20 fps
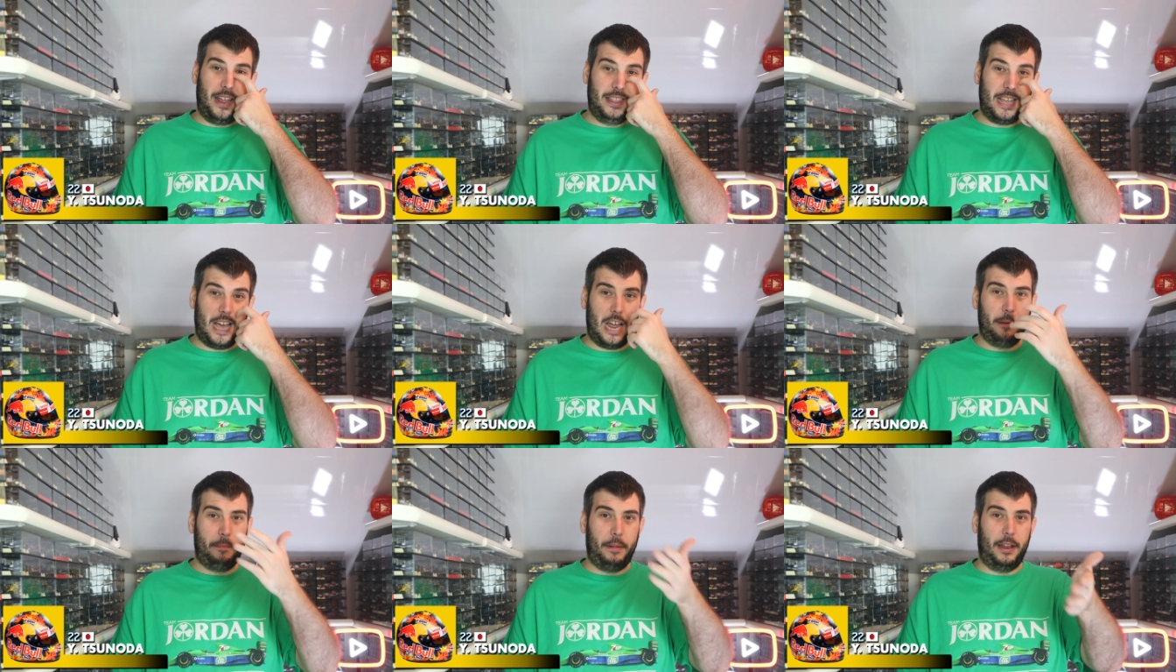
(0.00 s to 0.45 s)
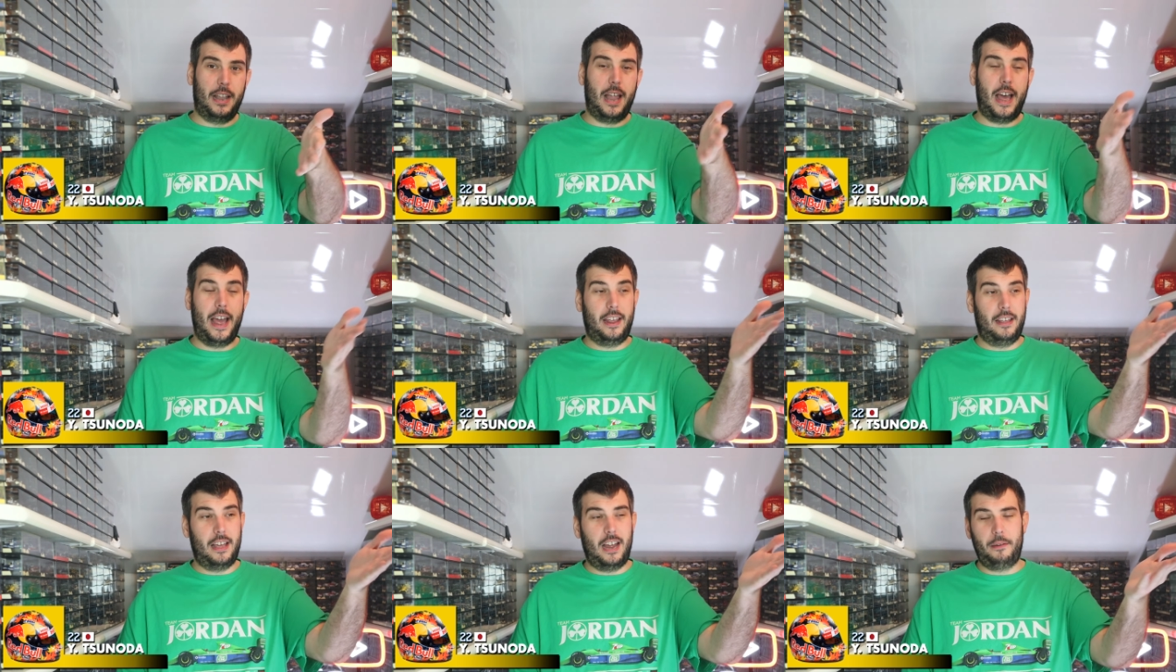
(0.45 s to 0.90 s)
and that would have been
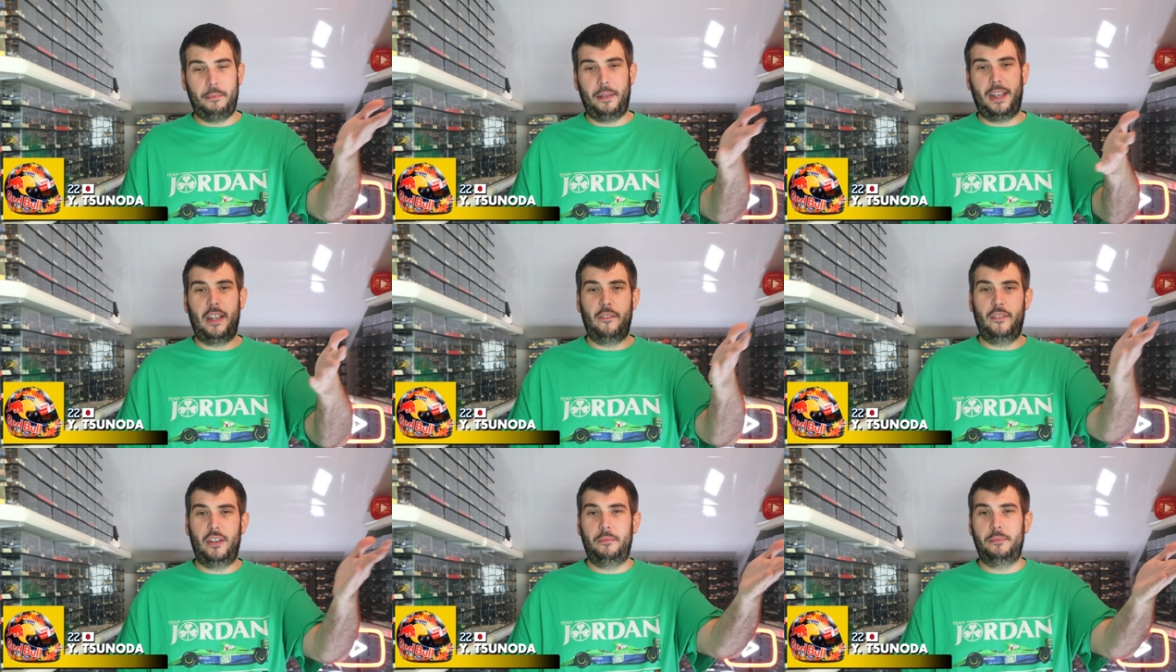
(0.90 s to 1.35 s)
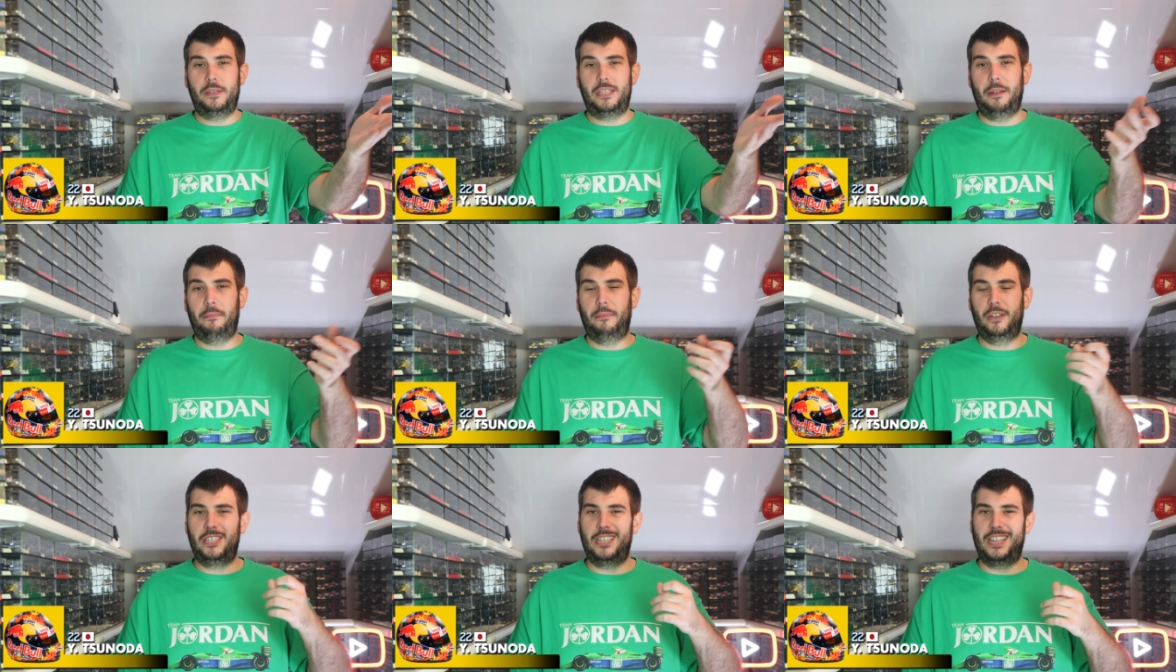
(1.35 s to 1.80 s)
like, I'd have been giving him
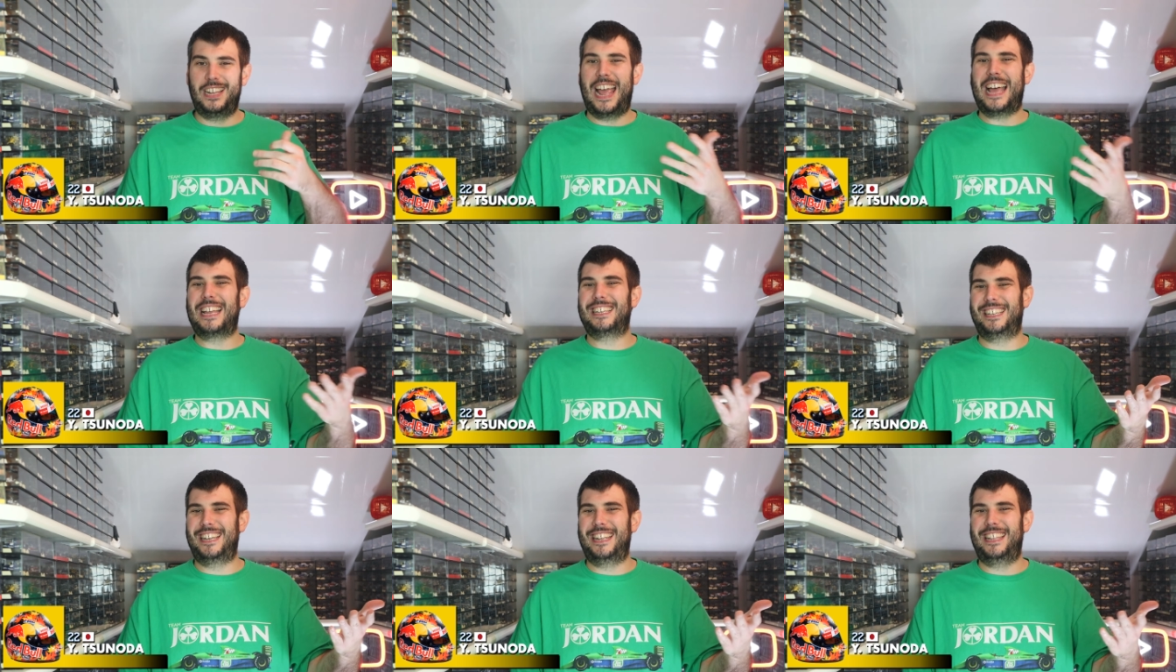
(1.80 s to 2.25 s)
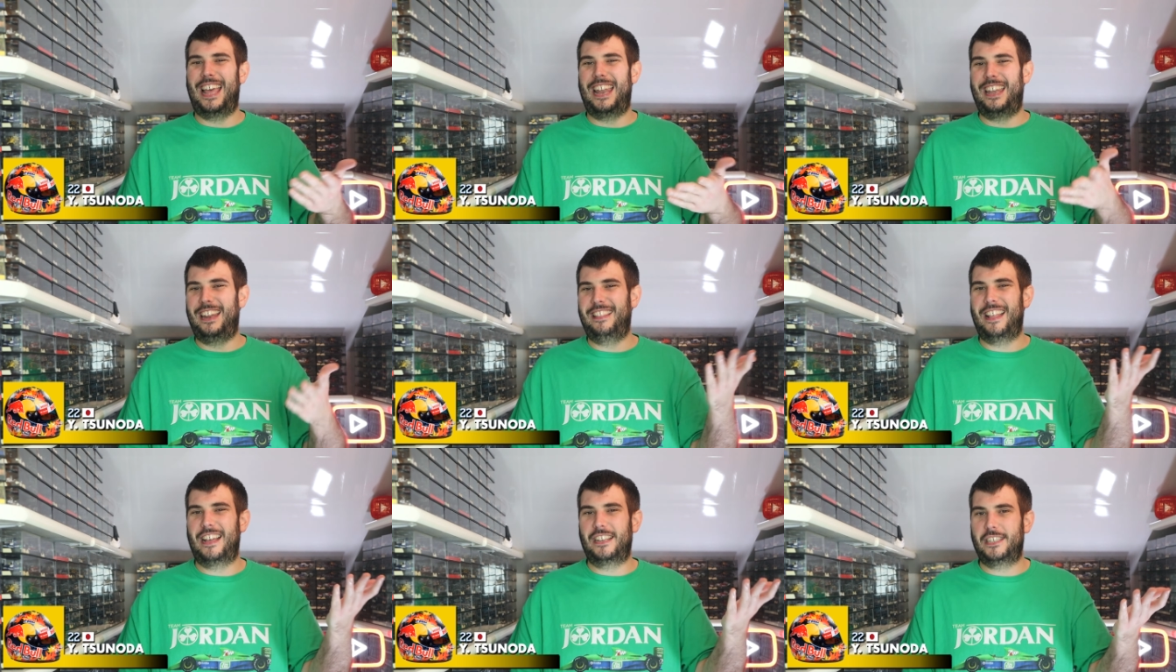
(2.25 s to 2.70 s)
similar to Gasly
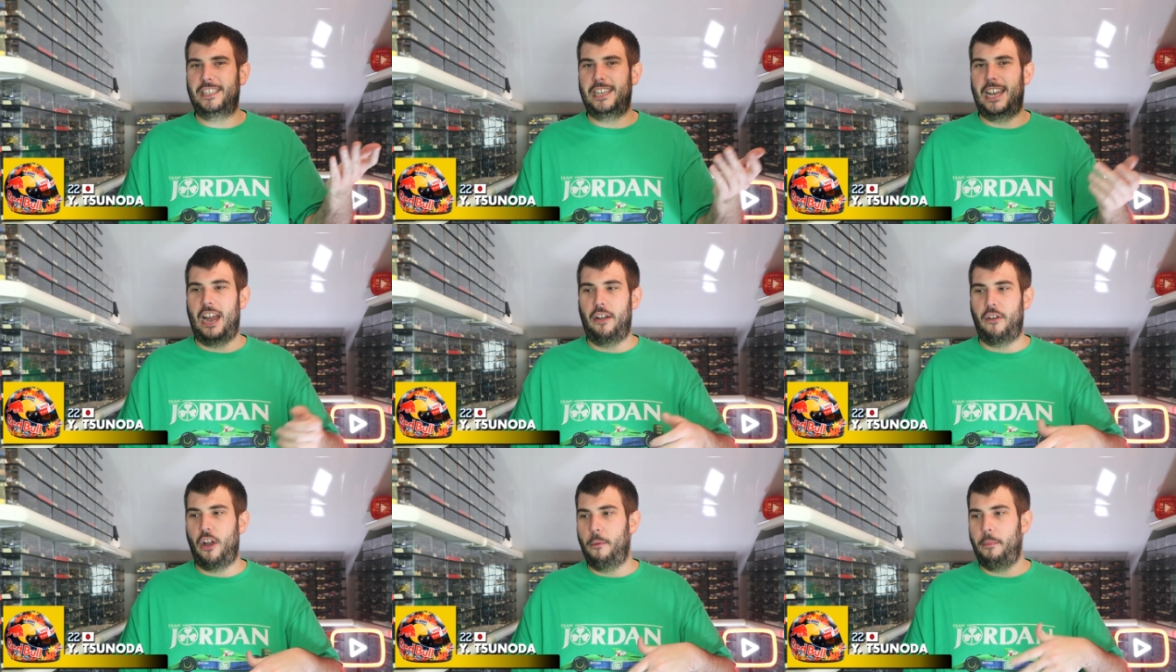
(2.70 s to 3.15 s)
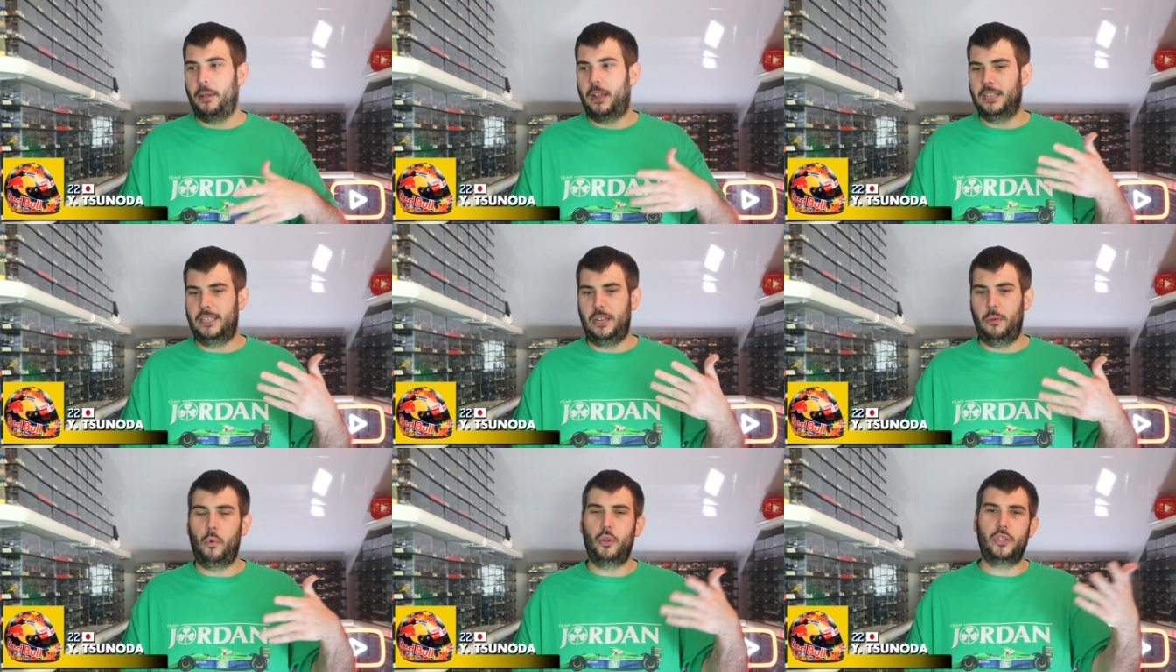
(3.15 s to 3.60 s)
then in that scenario,
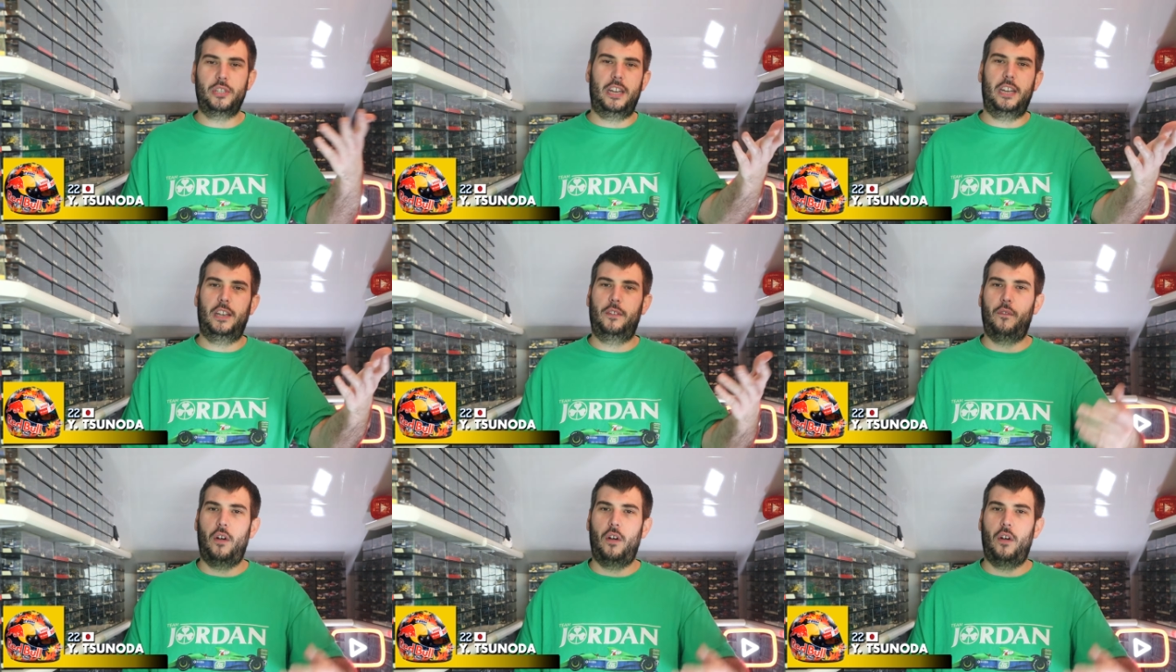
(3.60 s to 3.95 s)
because it wasn't his